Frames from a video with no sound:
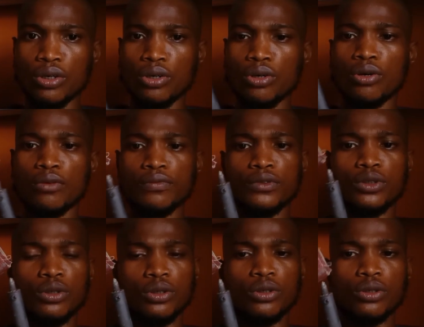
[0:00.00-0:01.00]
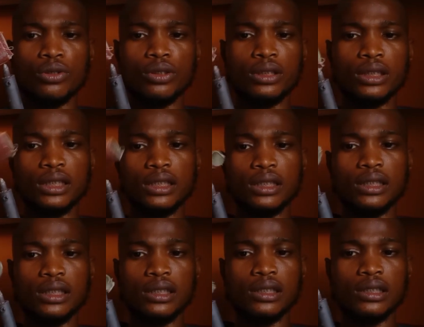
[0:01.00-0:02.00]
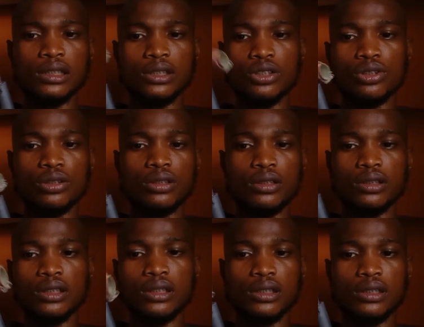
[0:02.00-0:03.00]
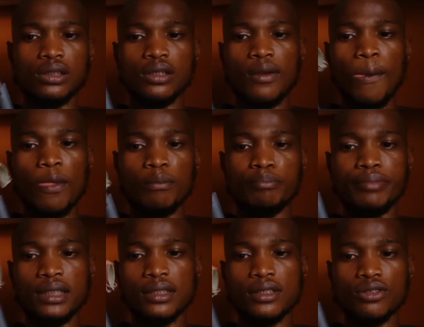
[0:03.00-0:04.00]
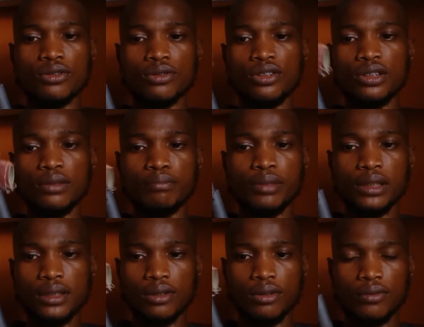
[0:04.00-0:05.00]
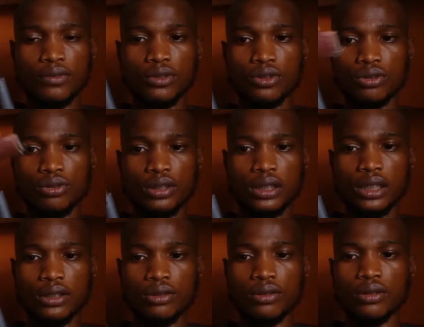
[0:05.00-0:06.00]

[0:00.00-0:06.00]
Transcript: of your the the the, the bit, soldering bit of your soldering iron,